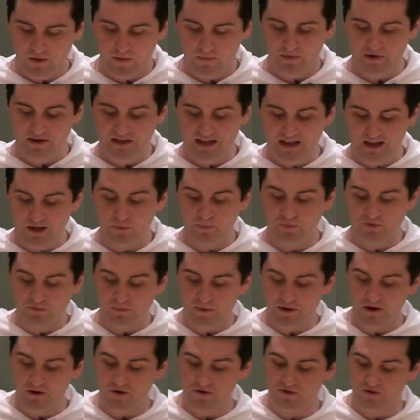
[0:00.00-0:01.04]
But he helps
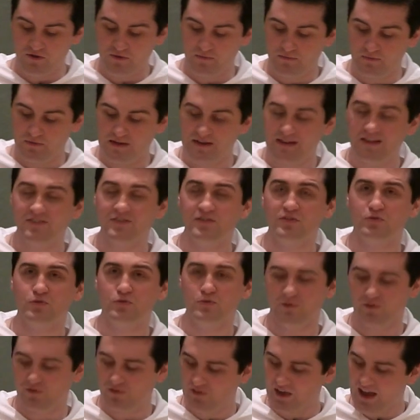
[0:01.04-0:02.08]
bear them. He does it
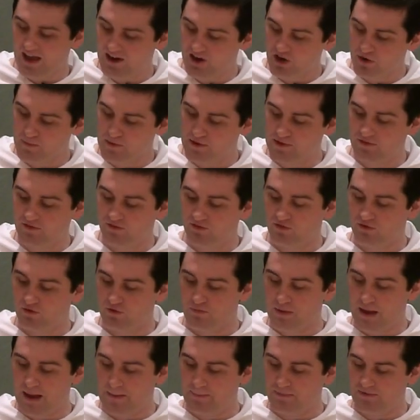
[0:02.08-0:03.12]
through his sacraments, through
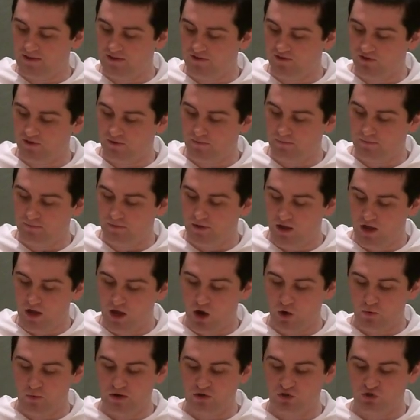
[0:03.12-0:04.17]
baptism,
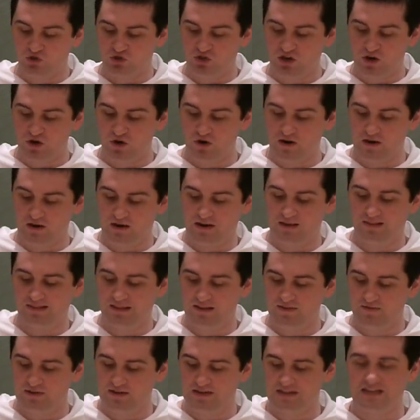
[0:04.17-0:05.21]
a real sharing in
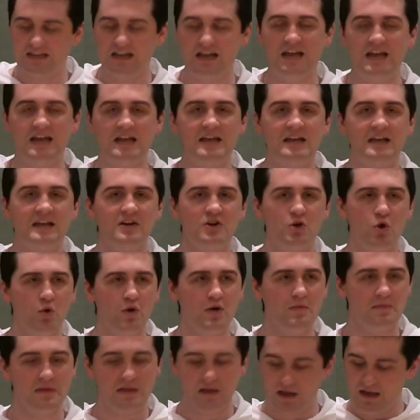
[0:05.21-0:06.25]
living, dying, and
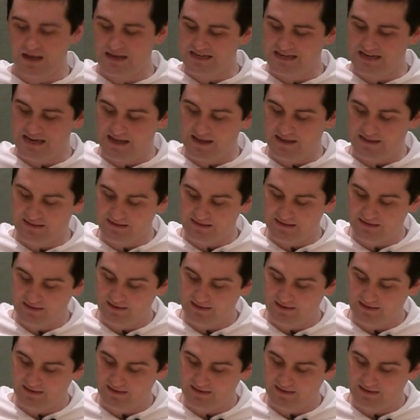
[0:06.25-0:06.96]
going beyond death.